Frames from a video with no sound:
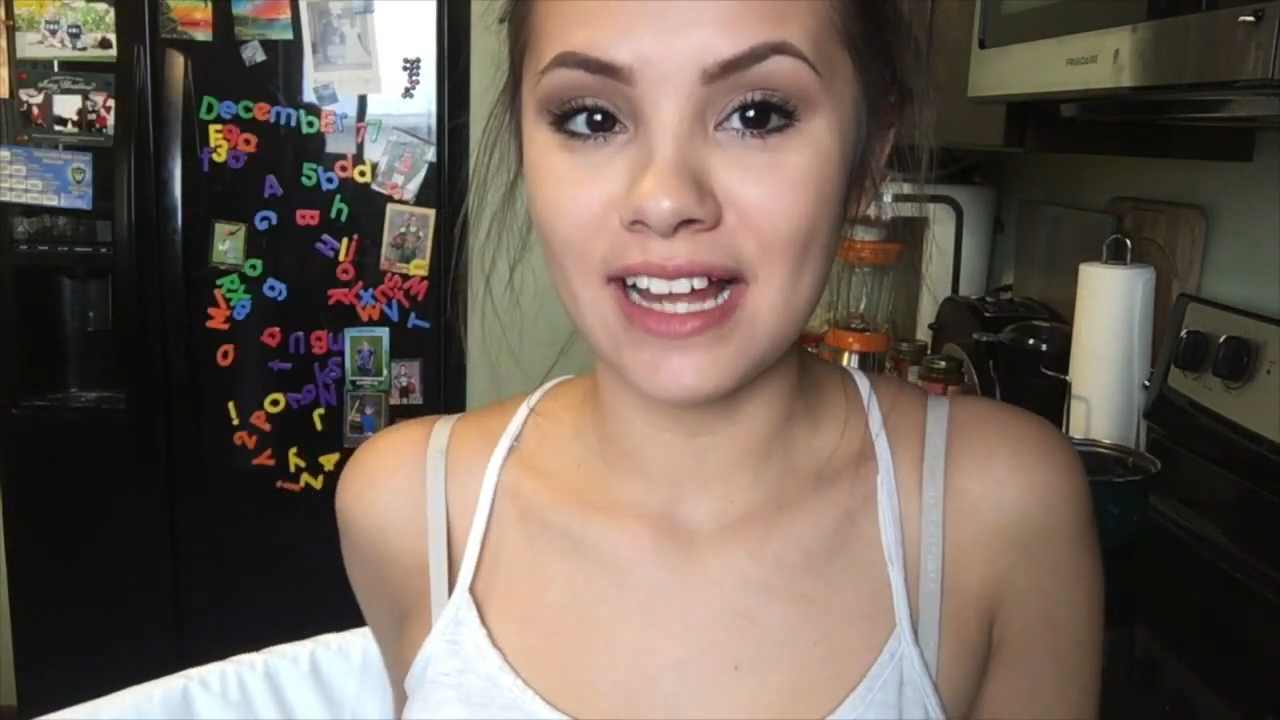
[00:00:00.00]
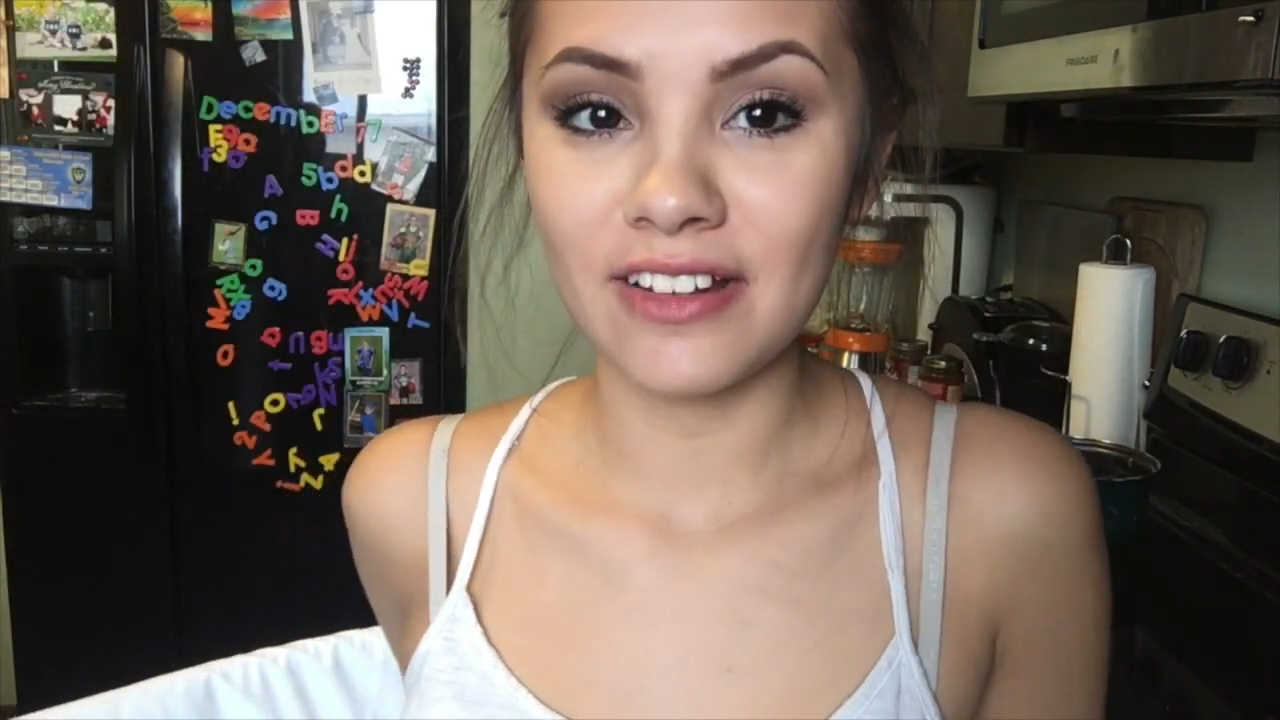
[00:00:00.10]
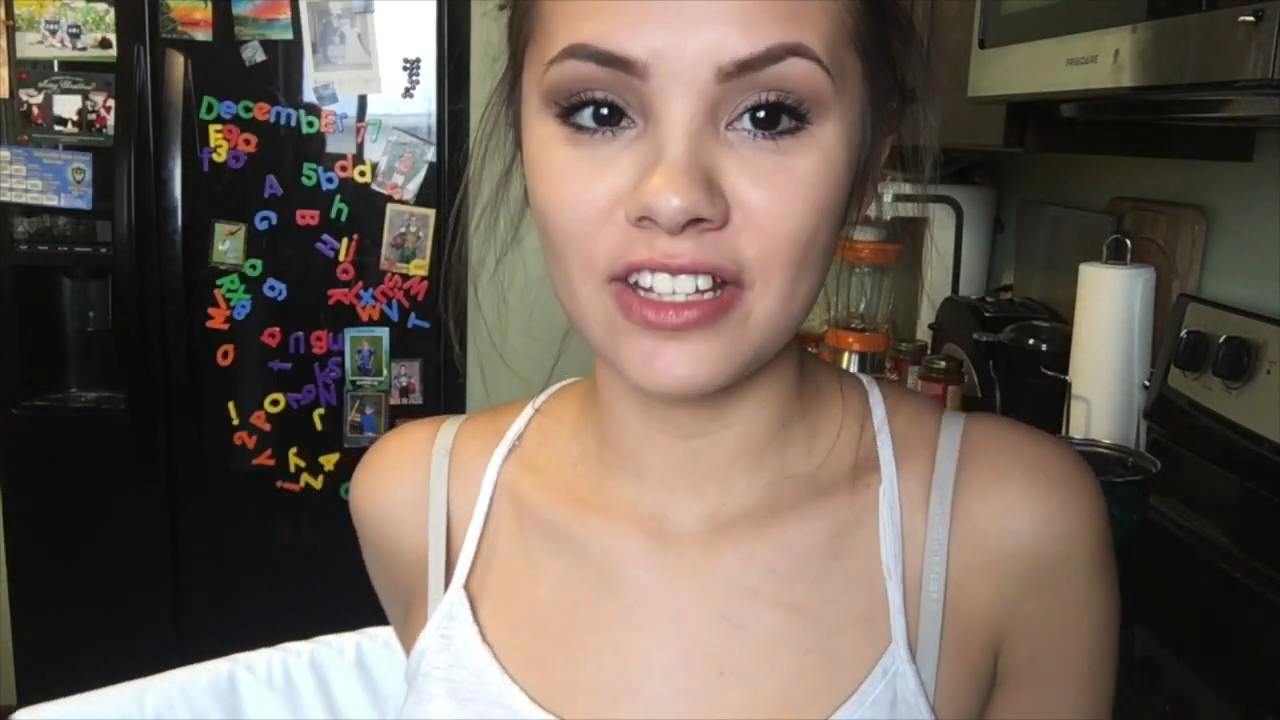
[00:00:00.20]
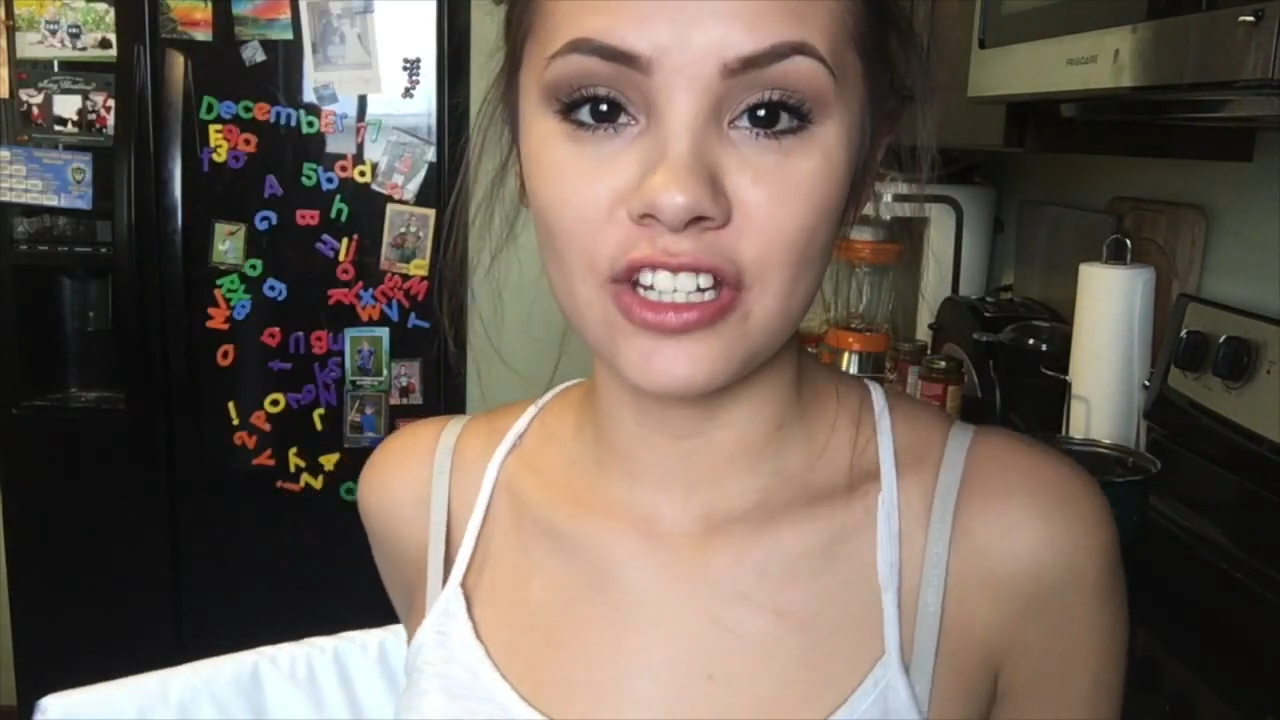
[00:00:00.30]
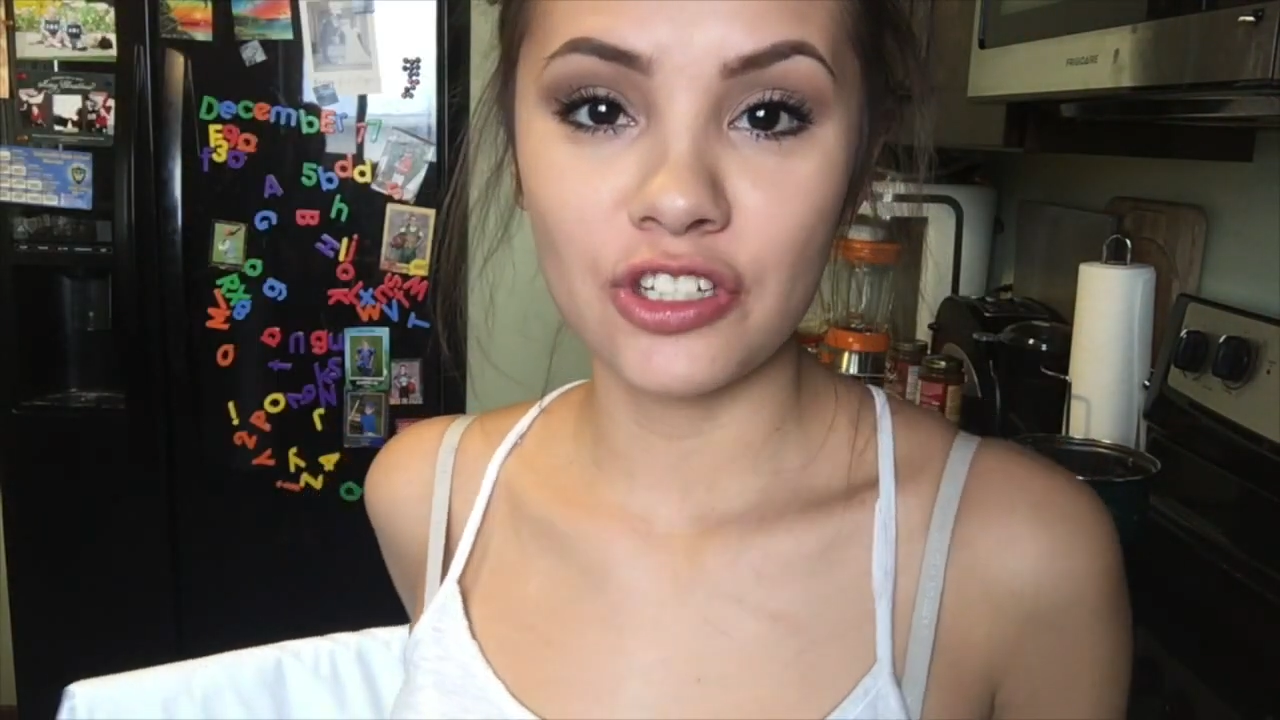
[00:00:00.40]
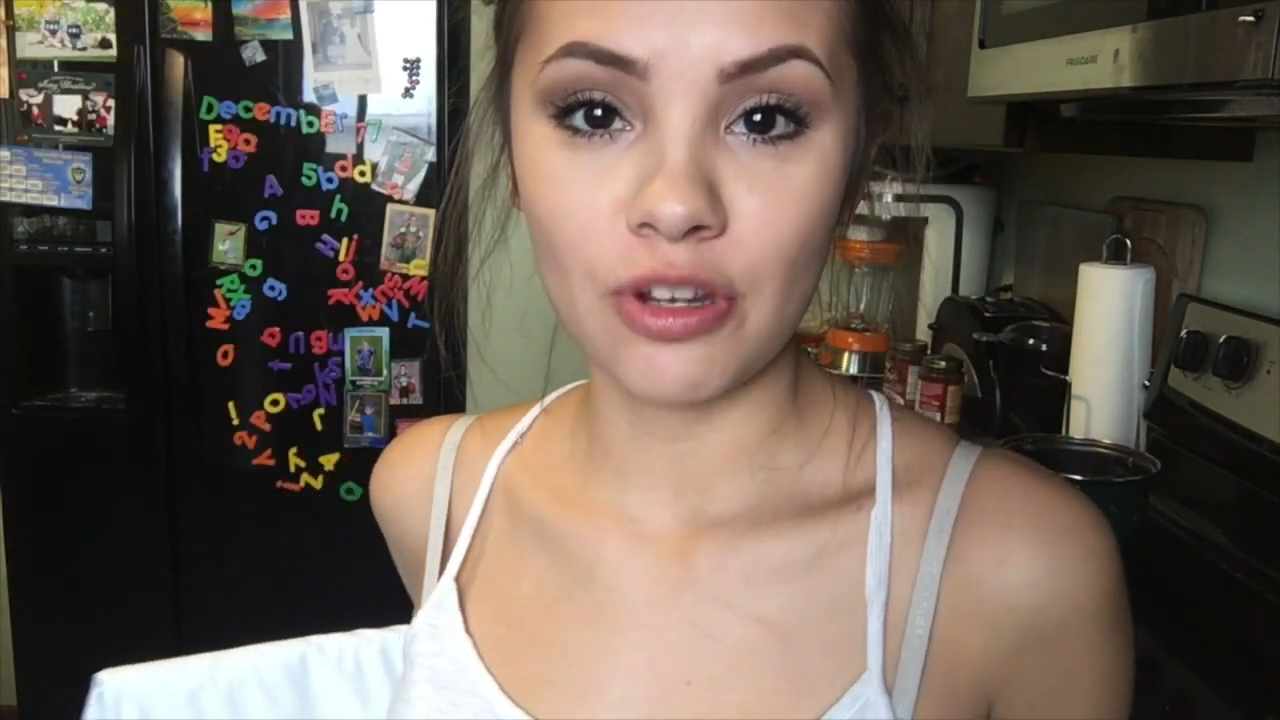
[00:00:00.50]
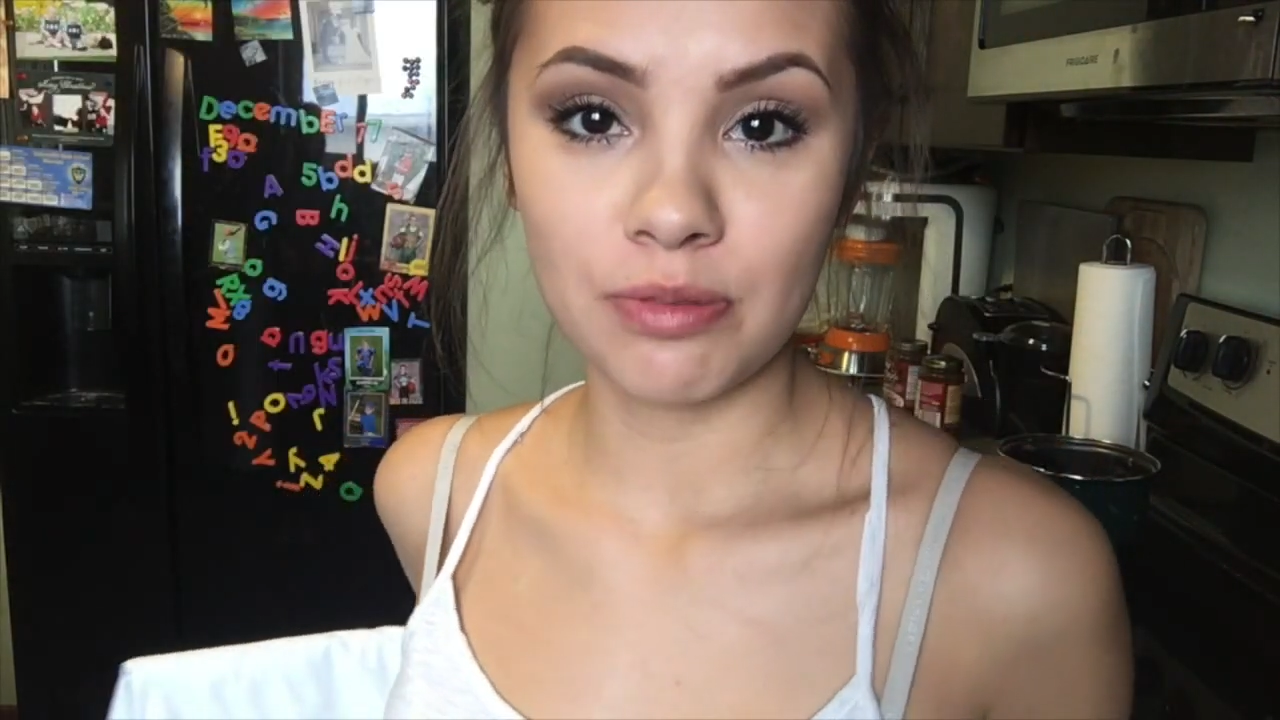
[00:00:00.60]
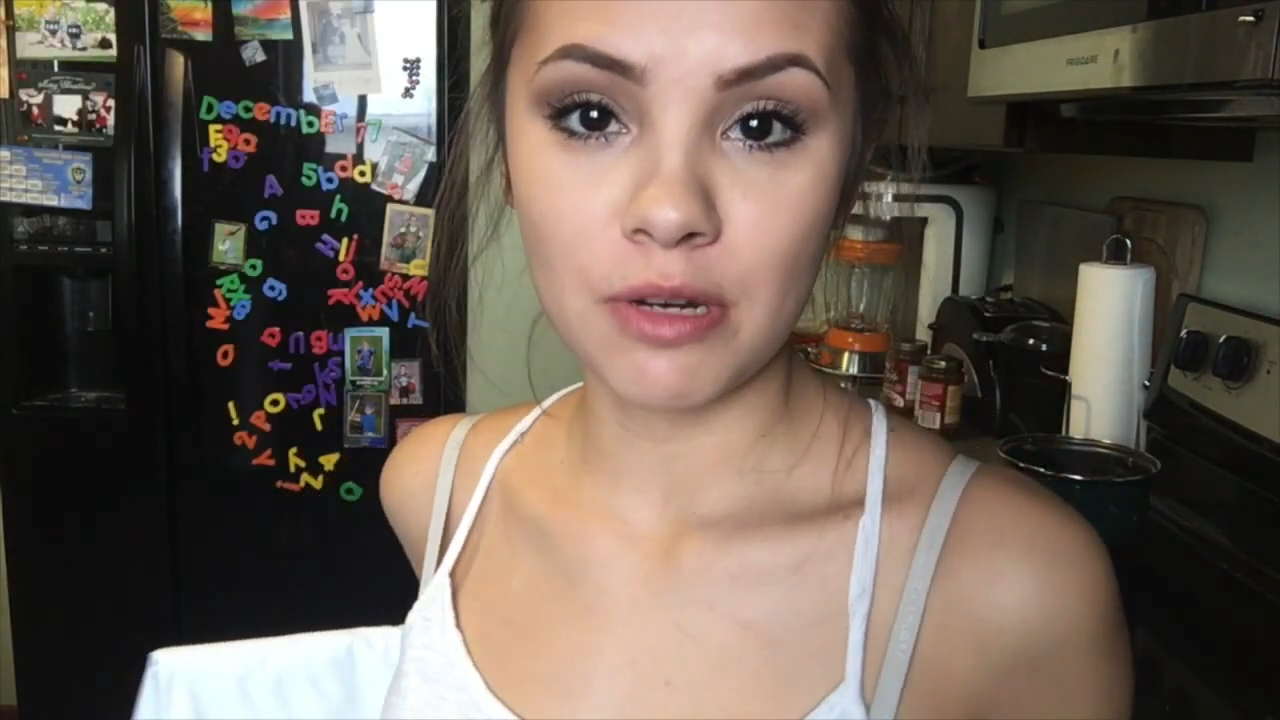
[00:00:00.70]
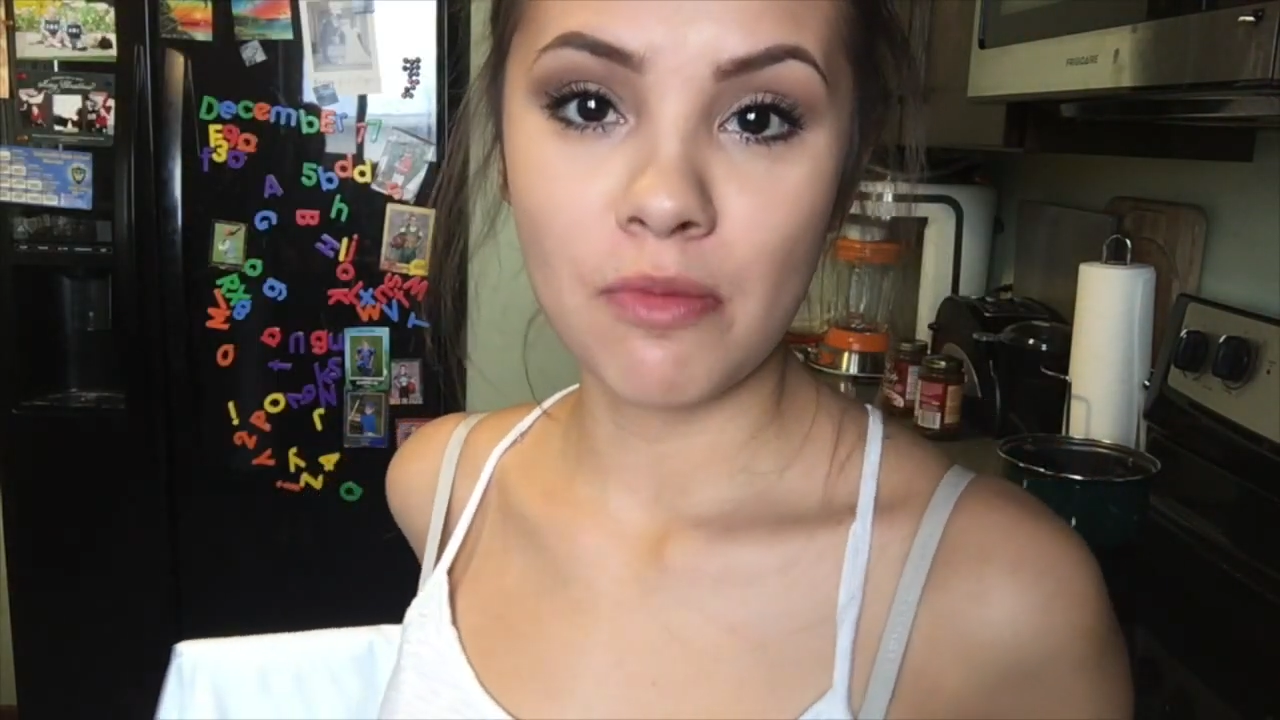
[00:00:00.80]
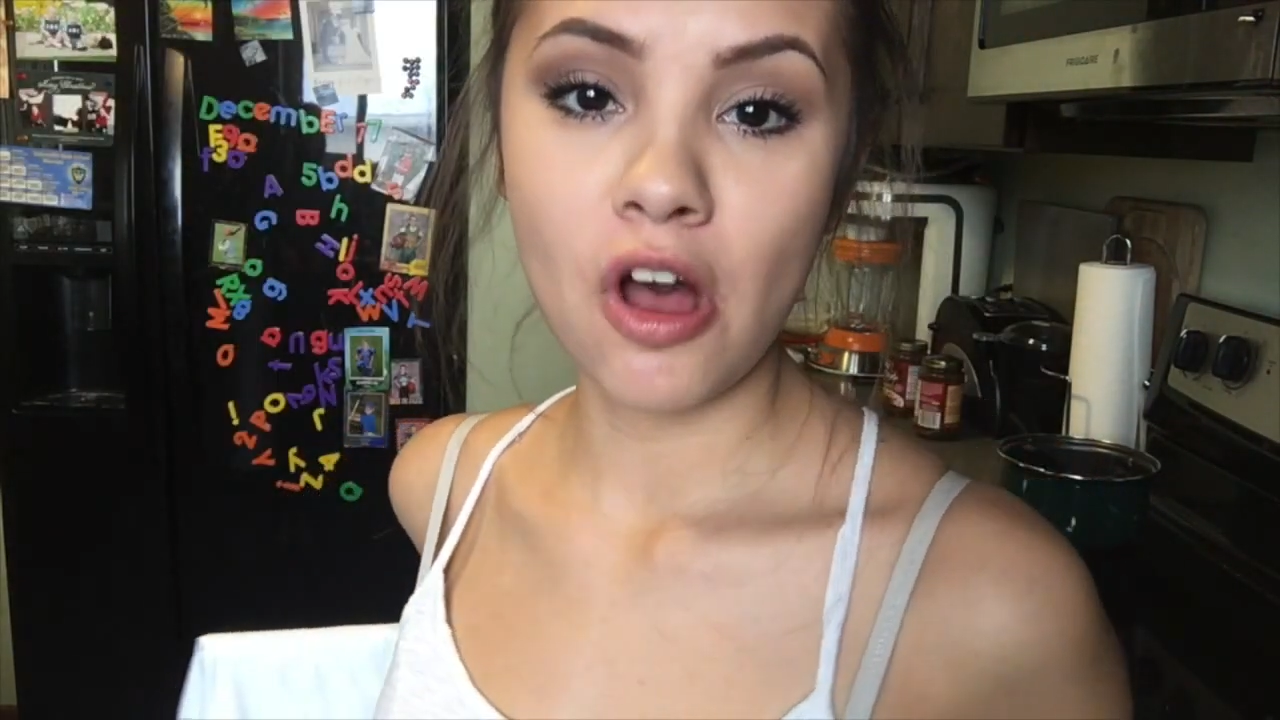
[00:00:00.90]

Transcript: down in the description